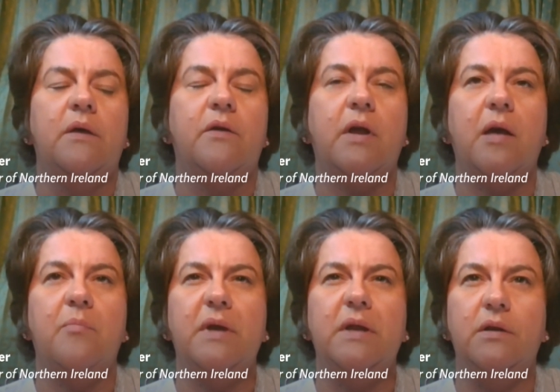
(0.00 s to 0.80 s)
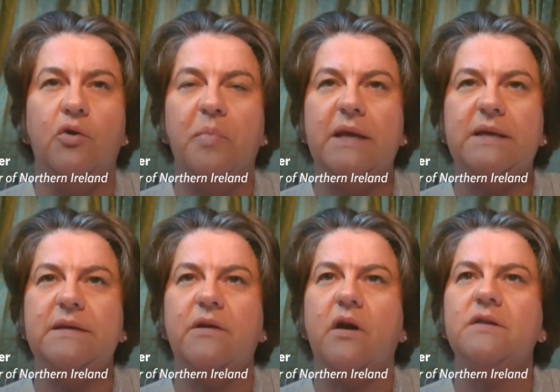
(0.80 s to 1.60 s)
There can be no place
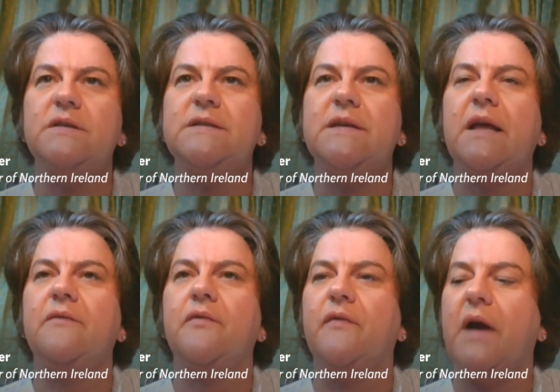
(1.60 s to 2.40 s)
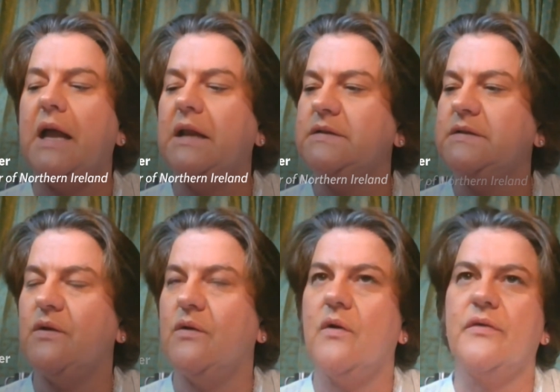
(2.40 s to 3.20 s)
in our society for violence
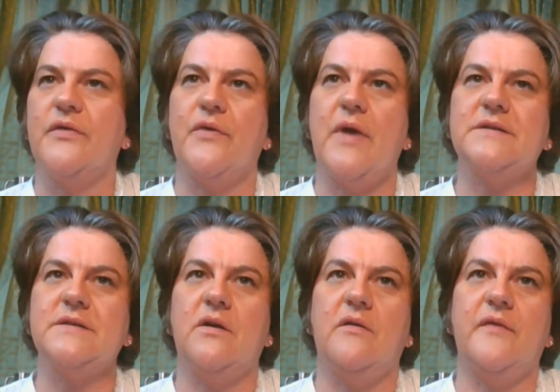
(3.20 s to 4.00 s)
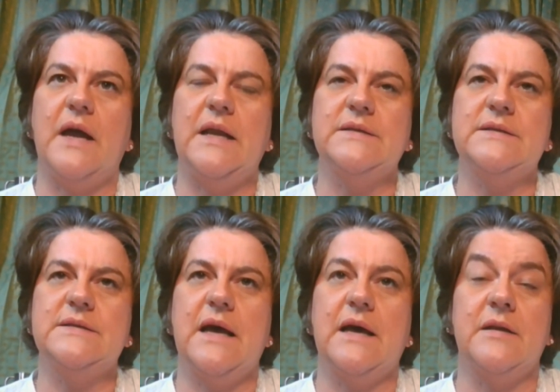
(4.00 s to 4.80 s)
or the threat of violence,
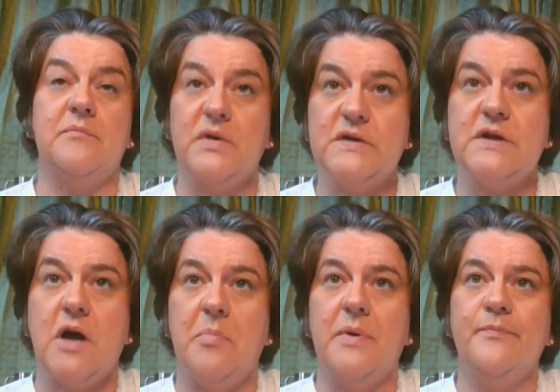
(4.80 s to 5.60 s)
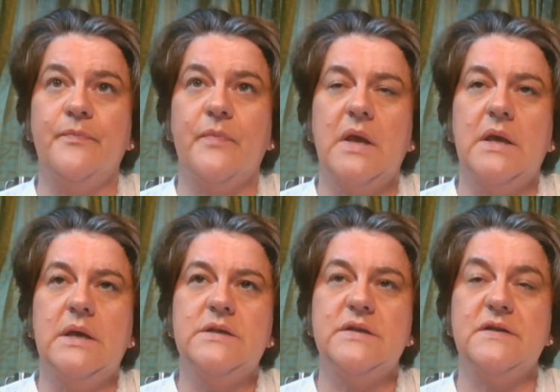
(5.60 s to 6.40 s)
and it must stop.
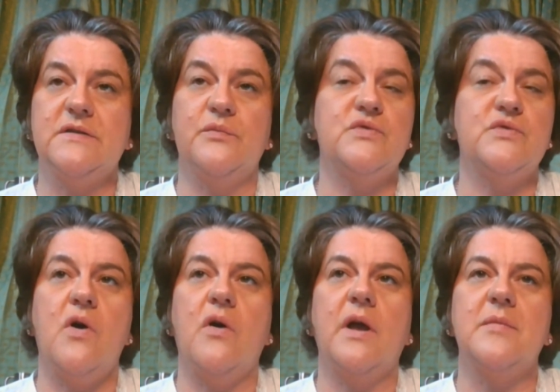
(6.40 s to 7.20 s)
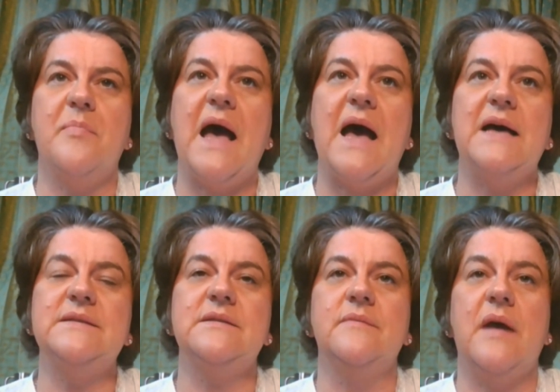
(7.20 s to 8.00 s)
Just as it was wrong in the
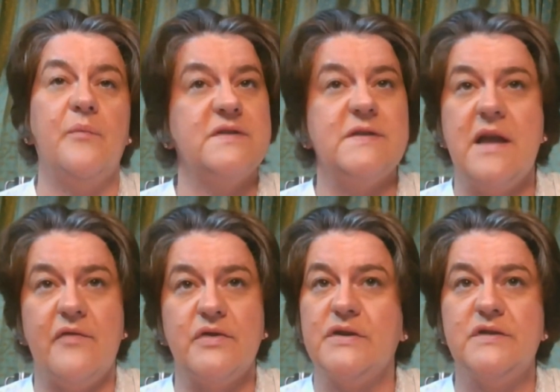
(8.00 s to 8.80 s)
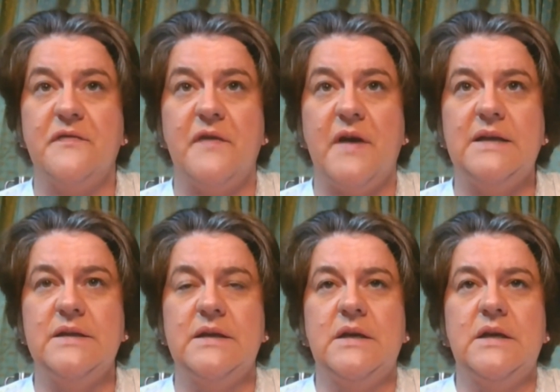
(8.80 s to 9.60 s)
past and was never justified,
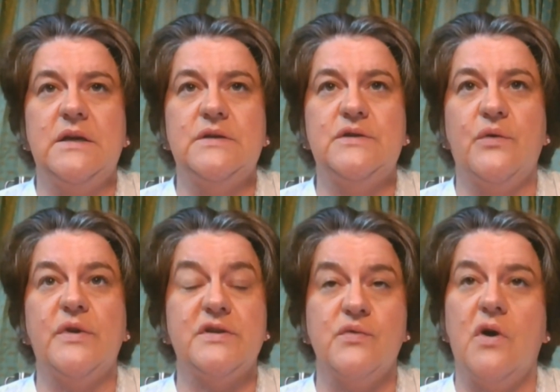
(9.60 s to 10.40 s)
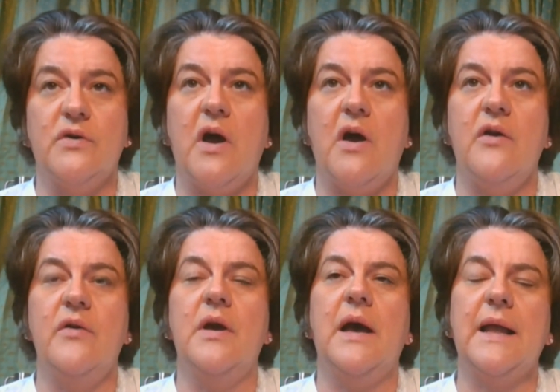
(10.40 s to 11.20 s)
so it is wrong now
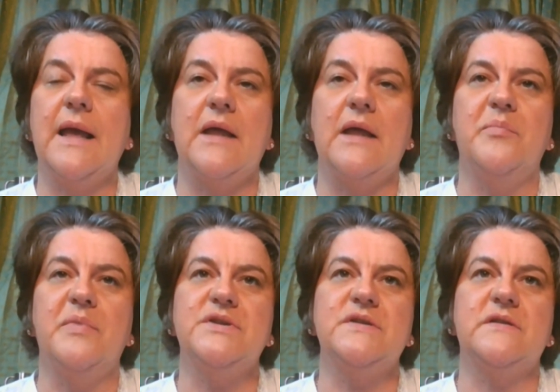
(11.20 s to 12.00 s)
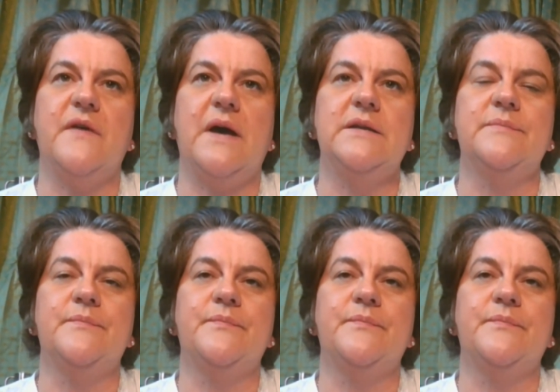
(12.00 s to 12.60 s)
and cannot be justified.